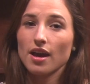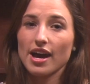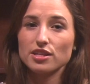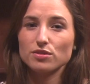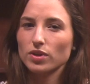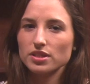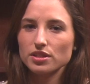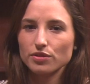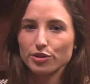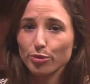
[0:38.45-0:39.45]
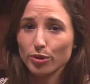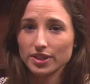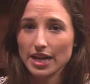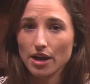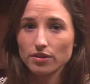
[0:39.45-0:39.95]
As one student
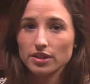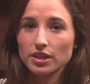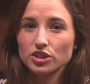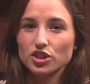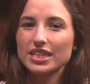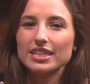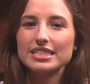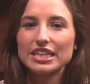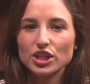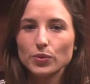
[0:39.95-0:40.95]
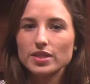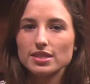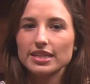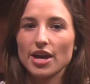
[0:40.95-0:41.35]
pointed out, she continuously